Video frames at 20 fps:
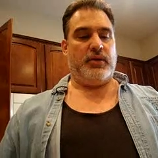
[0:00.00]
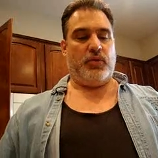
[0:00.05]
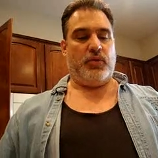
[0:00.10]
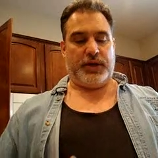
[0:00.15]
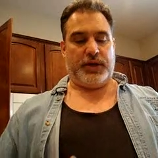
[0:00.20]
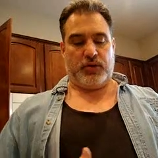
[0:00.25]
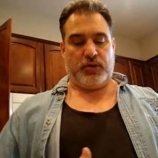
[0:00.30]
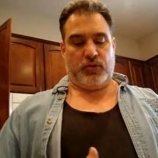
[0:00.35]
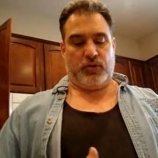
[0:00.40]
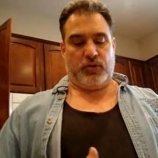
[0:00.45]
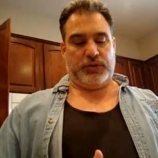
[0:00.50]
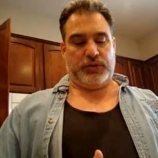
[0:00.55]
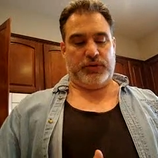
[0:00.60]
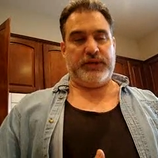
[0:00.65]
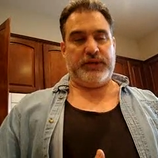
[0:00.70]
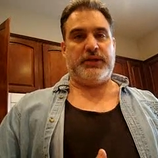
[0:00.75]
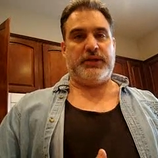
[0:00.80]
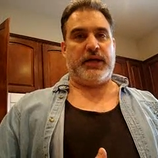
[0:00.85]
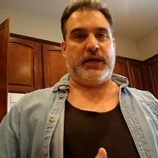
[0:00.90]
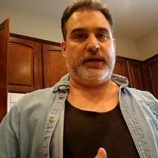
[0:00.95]
while you're
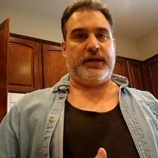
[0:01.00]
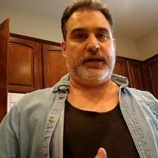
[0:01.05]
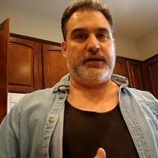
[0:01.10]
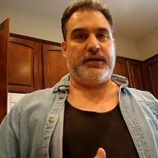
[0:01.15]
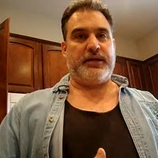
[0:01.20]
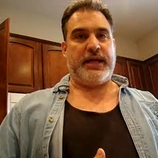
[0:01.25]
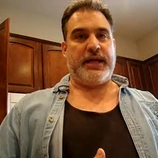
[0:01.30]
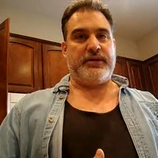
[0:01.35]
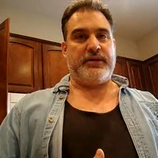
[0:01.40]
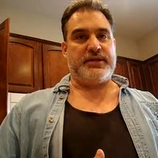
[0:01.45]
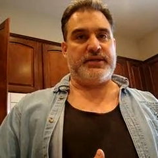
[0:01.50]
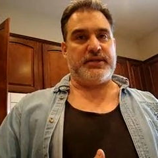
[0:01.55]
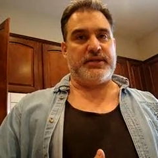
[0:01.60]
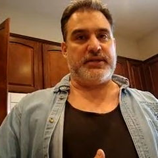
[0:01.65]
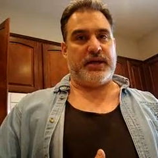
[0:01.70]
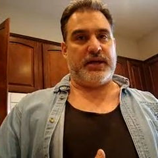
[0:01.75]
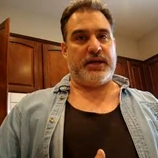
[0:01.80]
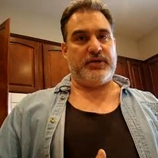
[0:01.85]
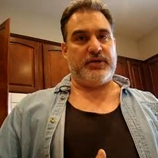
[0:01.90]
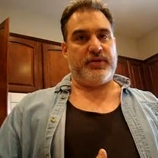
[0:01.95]
holding the glider down. You
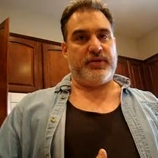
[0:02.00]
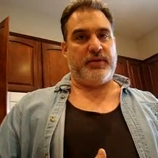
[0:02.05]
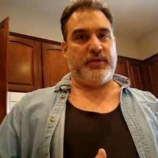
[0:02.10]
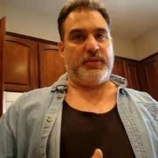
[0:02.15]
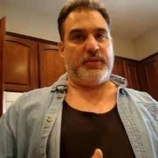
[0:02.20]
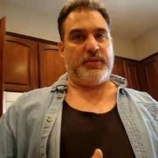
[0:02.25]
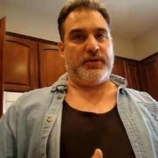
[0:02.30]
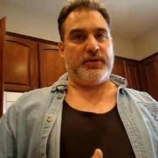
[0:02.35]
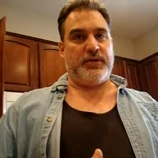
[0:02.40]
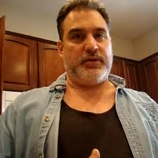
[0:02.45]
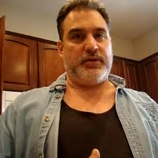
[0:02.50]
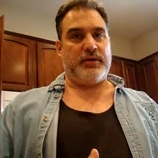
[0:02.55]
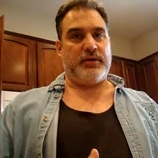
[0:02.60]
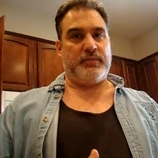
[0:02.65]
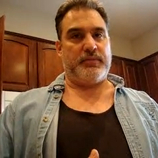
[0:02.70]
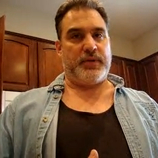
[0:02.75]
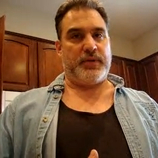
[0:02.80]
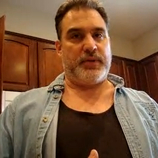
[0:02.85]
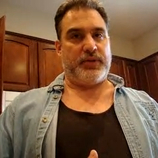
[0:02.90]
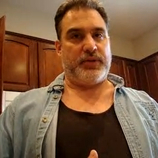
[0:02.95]
slide your thumb under
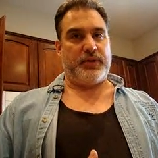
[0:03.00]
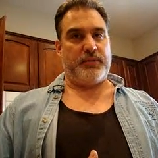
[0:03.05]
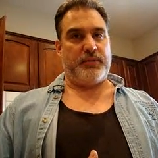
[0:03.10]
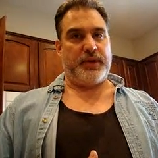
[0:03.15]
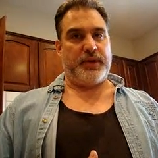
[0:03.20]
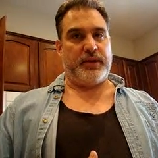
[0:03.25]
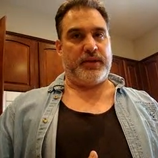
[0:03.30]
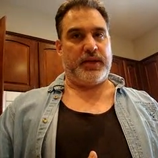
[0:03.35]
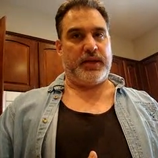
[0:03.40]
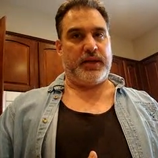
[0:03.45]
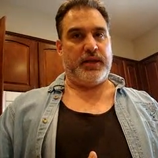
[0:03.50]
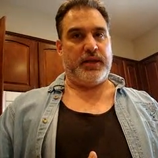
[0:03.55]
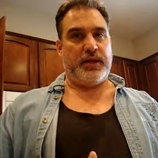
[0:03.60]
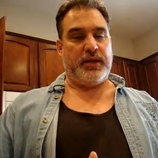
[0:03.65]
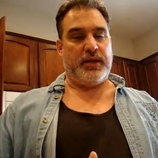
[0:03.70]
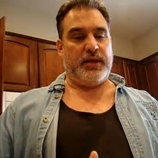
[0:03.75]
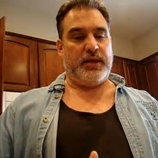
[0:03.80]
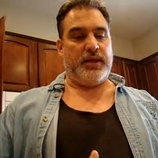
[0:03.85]
by their belly.